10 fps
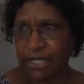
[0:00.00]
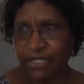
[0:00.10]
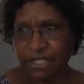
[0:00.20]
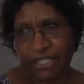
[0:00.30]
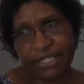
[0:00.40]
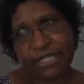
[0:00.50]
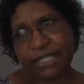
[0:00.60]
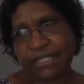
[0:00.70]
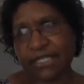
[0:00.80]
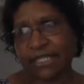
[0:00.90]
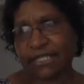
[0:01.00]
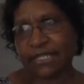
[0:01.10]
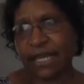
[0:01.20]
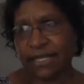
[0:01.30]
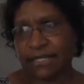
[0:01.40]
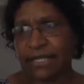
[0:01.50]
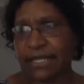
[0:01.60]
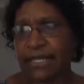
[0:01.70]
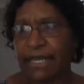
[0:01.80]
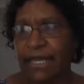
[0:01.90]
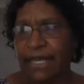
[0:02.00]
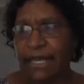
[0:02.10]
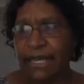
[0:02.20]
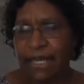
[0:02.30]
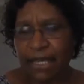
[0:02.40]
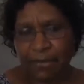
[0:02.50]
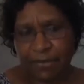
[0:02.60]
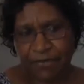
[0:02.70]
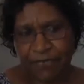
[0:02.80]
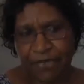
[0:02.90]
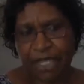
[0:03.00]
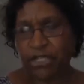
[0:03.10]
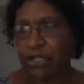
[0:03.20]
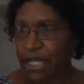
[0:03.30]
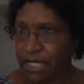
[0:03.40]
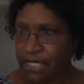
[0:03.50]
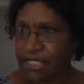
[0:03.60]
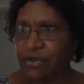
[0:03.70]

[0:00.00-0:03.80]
agencies such as CIC, um, National Agriculture